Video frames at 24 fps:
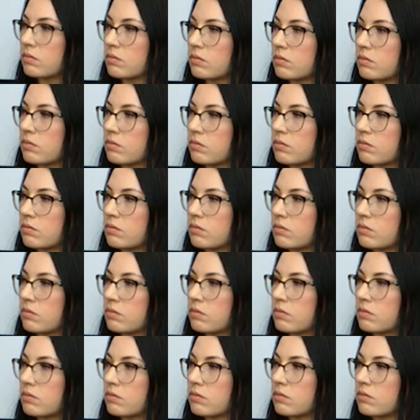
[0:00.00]

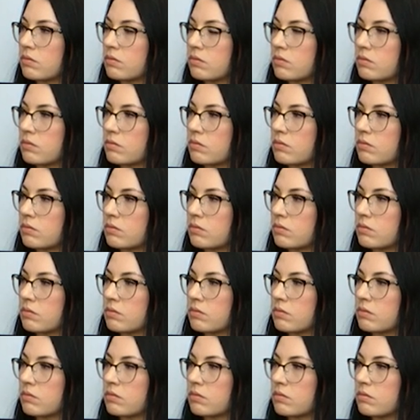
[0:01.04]

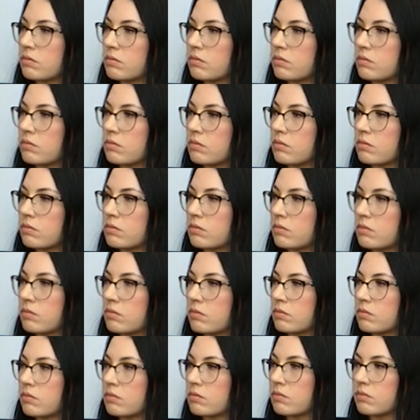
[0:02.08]

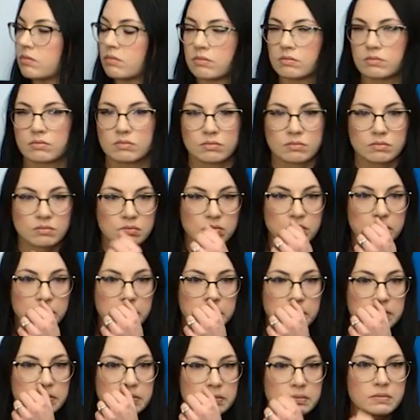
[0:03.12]

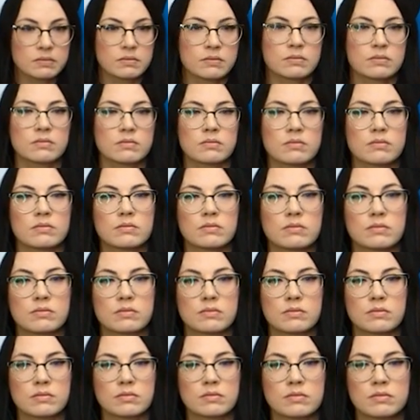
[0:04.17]

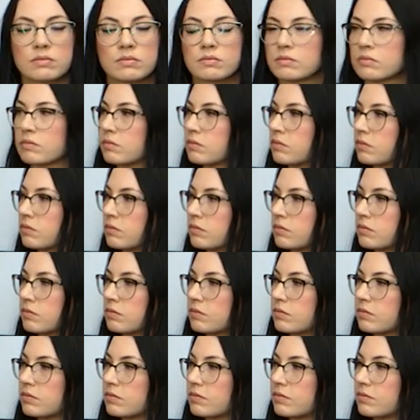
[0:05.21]

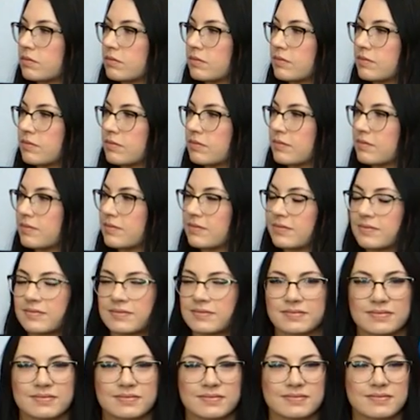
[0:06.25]

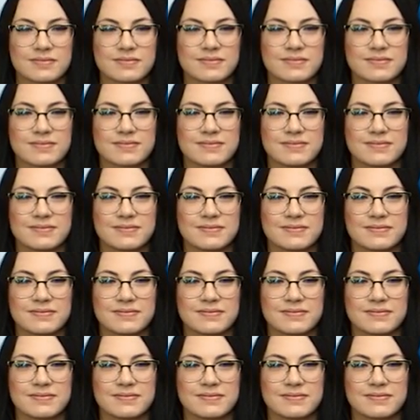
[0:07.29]
This person isn't speaking.